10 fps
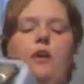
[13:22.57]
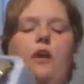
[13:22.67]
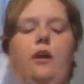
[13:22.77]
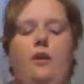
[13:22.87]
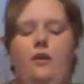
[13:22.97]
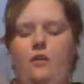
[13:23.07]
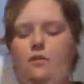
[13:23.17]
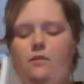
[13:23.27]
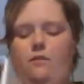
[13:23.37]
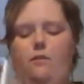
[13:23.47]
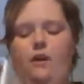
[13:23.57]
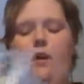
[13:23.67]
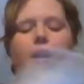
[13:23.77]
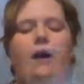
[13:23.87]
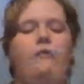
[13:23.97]
And
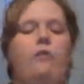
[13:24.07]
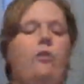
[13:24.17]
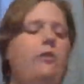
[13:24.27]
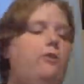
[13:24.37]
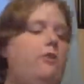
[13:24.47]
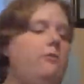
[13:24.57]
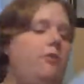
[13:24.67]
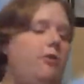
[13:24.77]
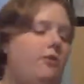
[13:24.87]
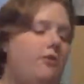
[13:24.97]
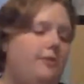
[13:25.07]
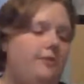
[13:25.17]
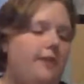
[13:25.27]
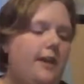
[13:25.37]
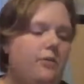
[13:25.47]
I have all of them for all 3
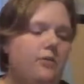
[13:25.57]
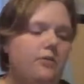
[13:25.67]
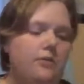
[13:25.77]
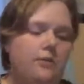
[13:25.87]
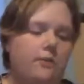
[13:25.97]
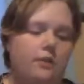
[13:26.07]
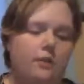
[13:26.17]
cycles